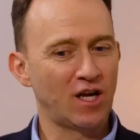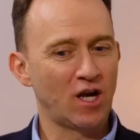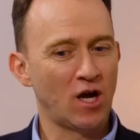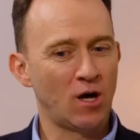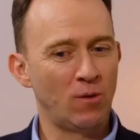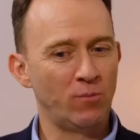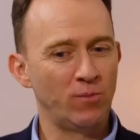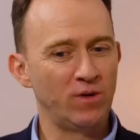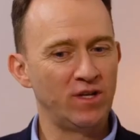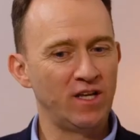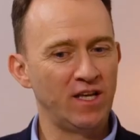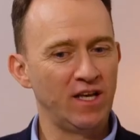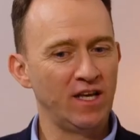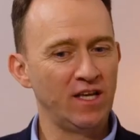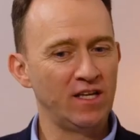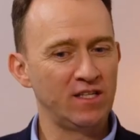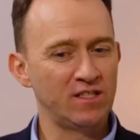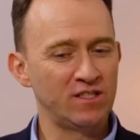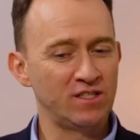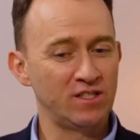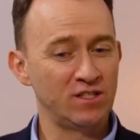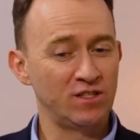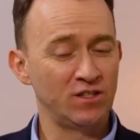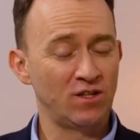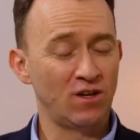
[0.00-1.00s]
a
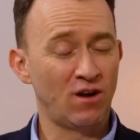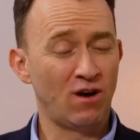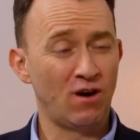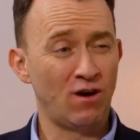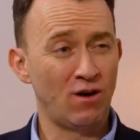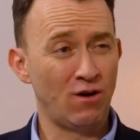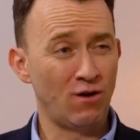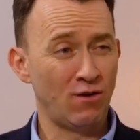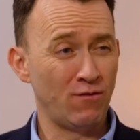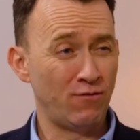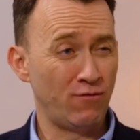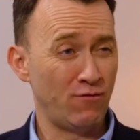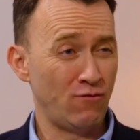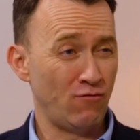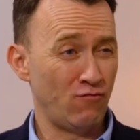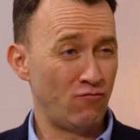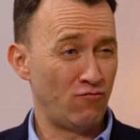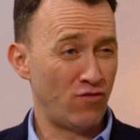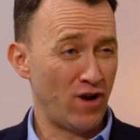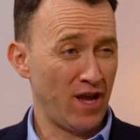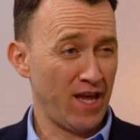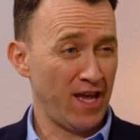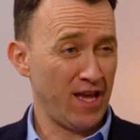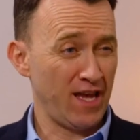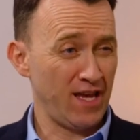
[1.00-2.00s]
combination of
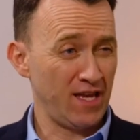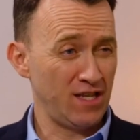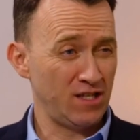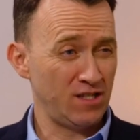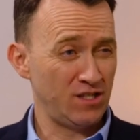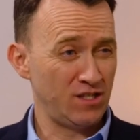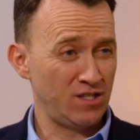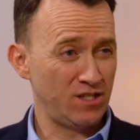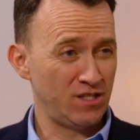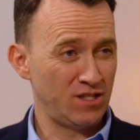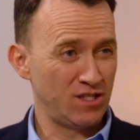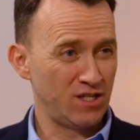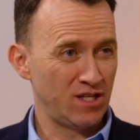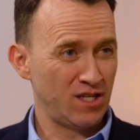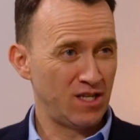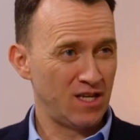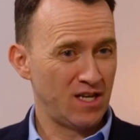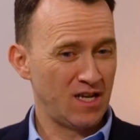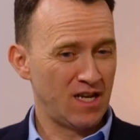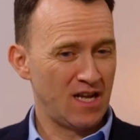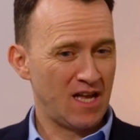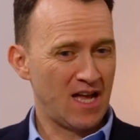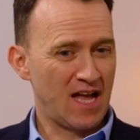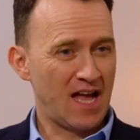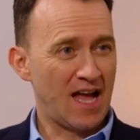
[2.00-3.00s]
rage
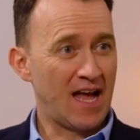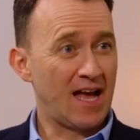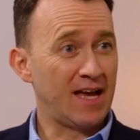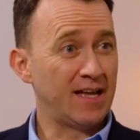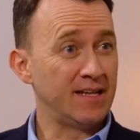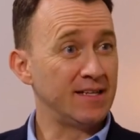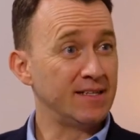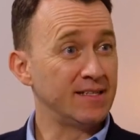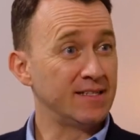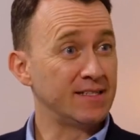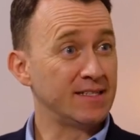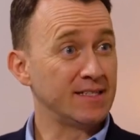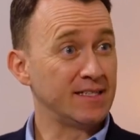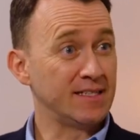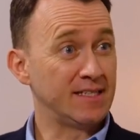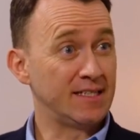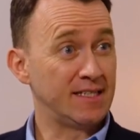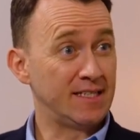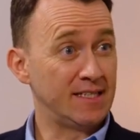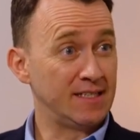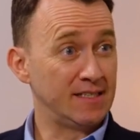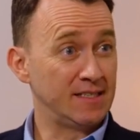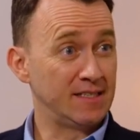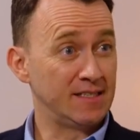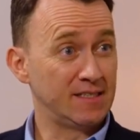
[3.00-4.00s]
and
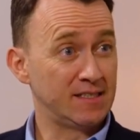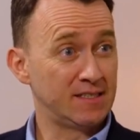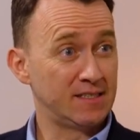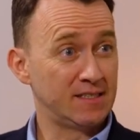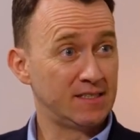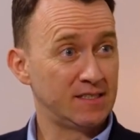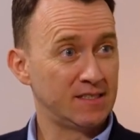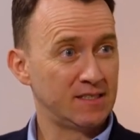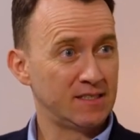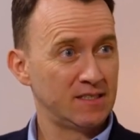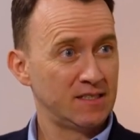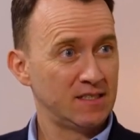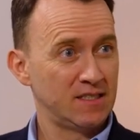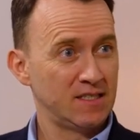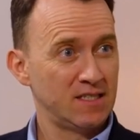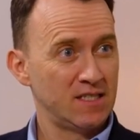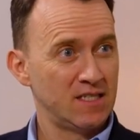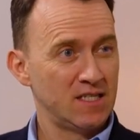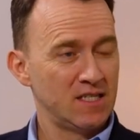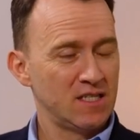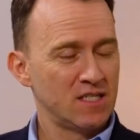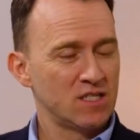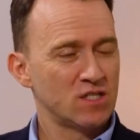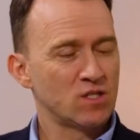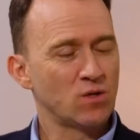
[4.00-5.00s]
guilt.
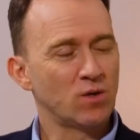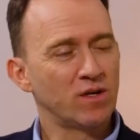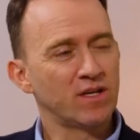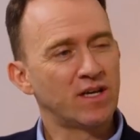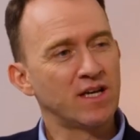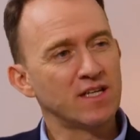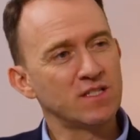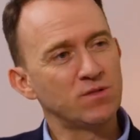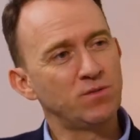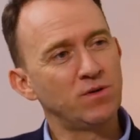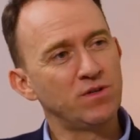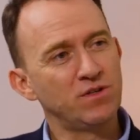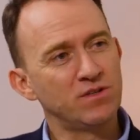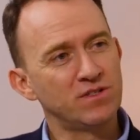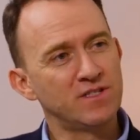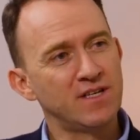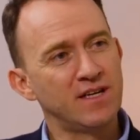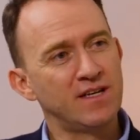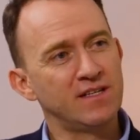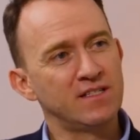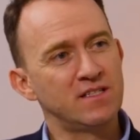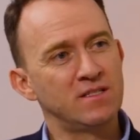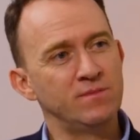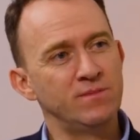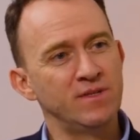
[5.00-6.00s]
So I guess what you're
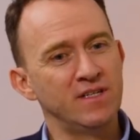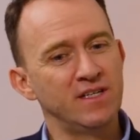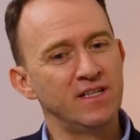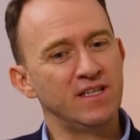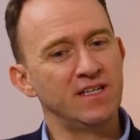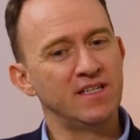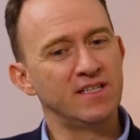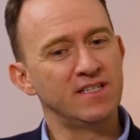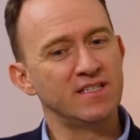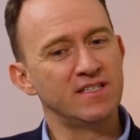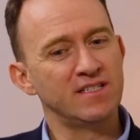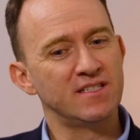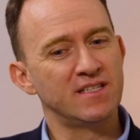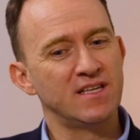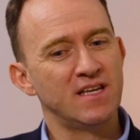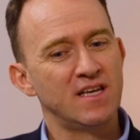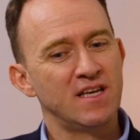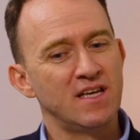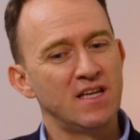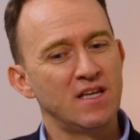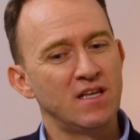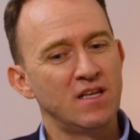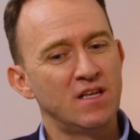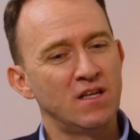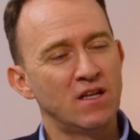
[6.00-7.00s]
saying to me is
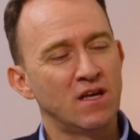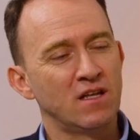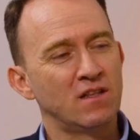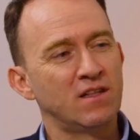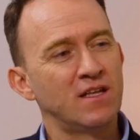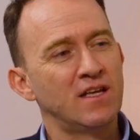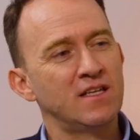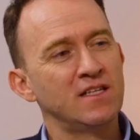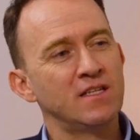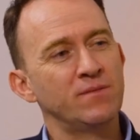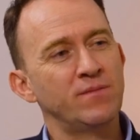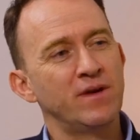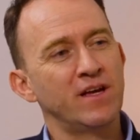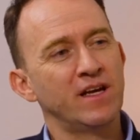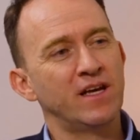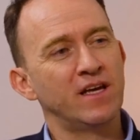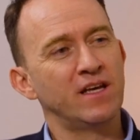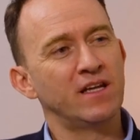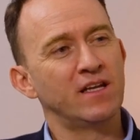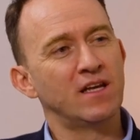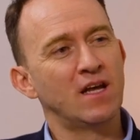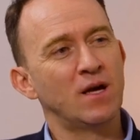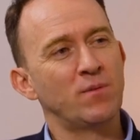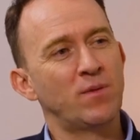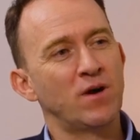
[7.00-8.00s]
not then to make
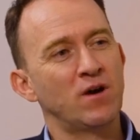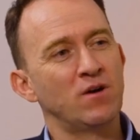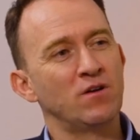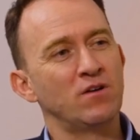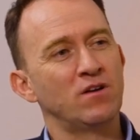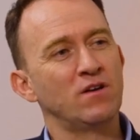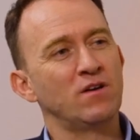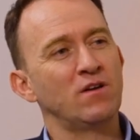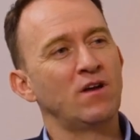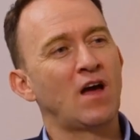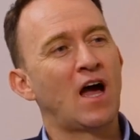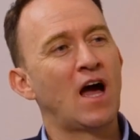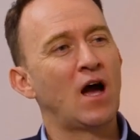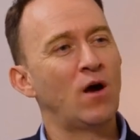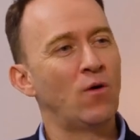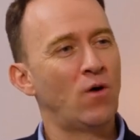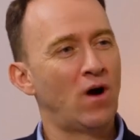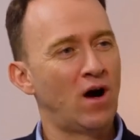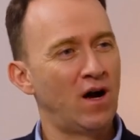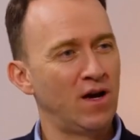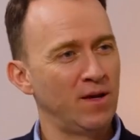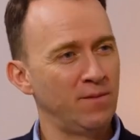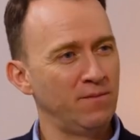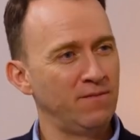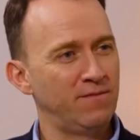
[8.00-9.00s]
it about how
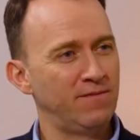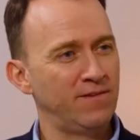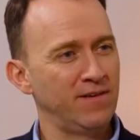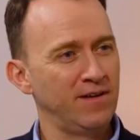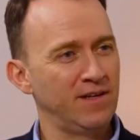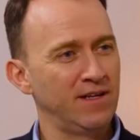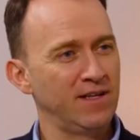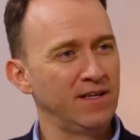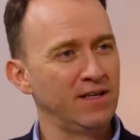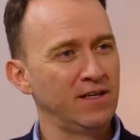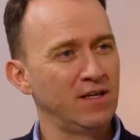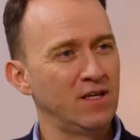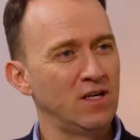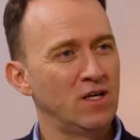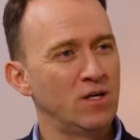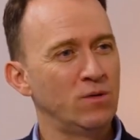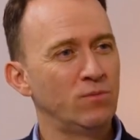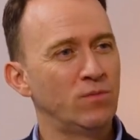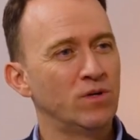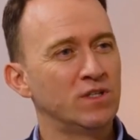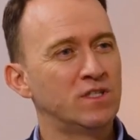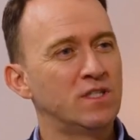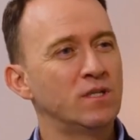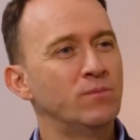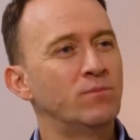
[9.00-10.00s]
I'm feeling,
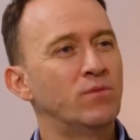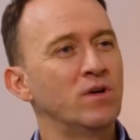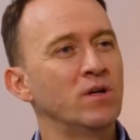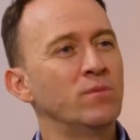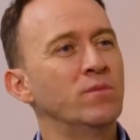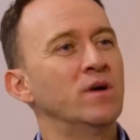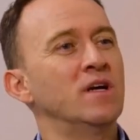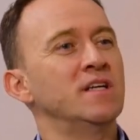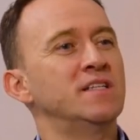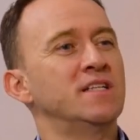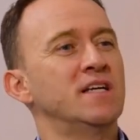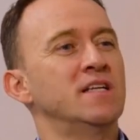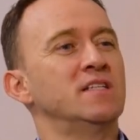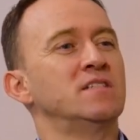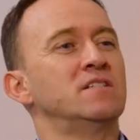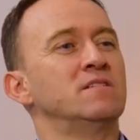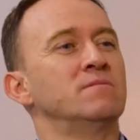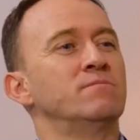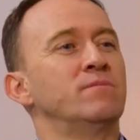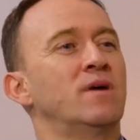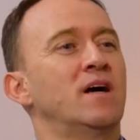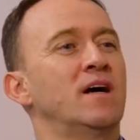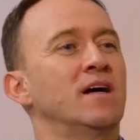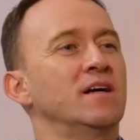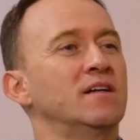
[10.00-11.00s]
but to bring my attention
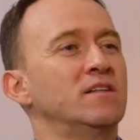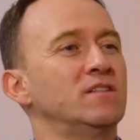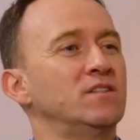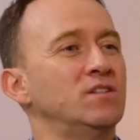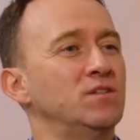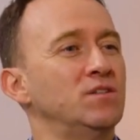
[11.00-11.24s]
back